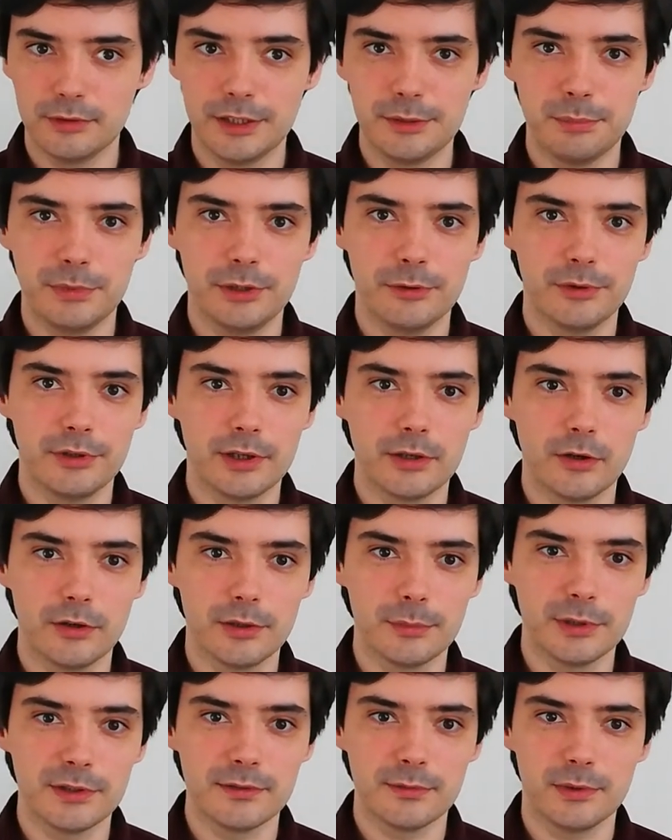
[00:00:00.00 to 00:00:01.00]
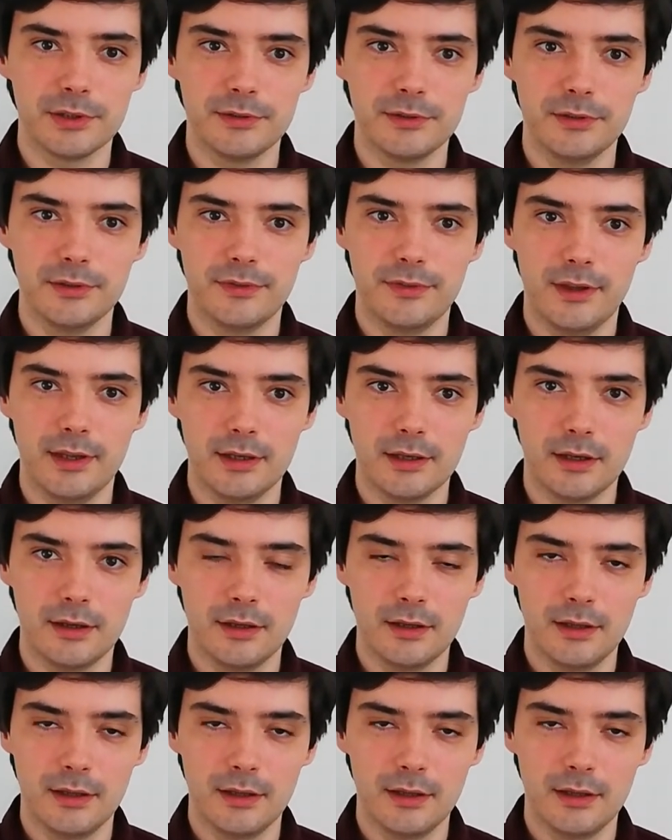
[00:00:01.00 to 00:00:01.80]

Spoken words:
Let me know in the comments what you think.